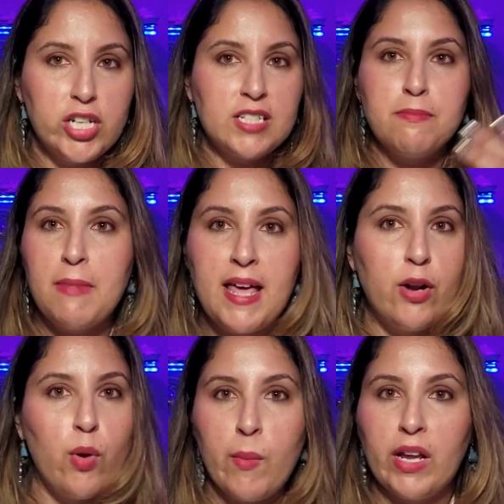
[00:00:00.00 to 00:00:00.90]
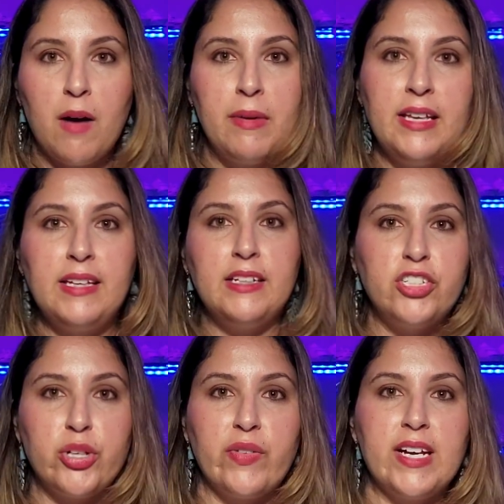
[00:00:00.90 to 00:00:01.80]
She has men and women come in
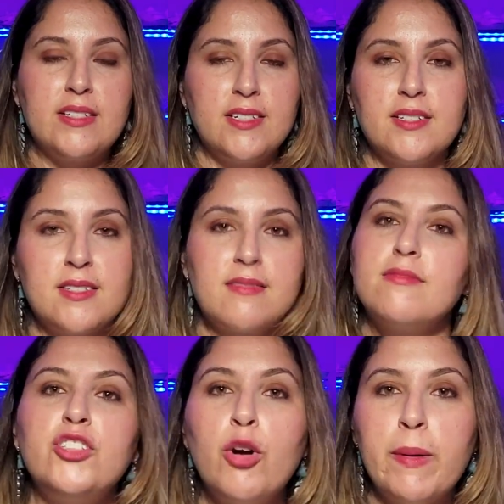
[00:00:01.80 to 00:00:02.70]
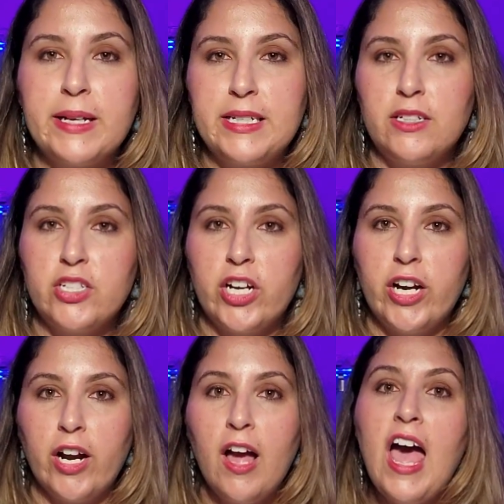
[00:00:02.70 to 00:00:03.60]
and do this. It's no big deal to
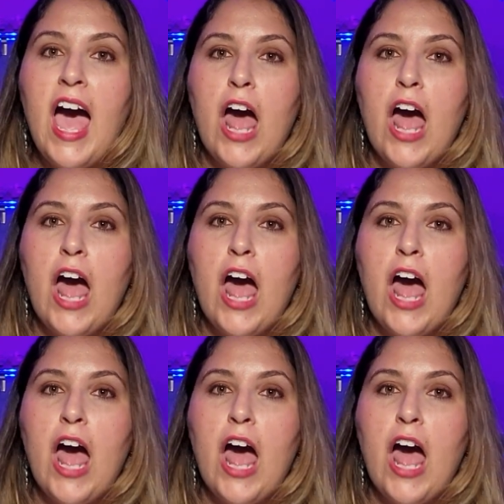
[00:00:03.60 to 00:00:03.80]
her.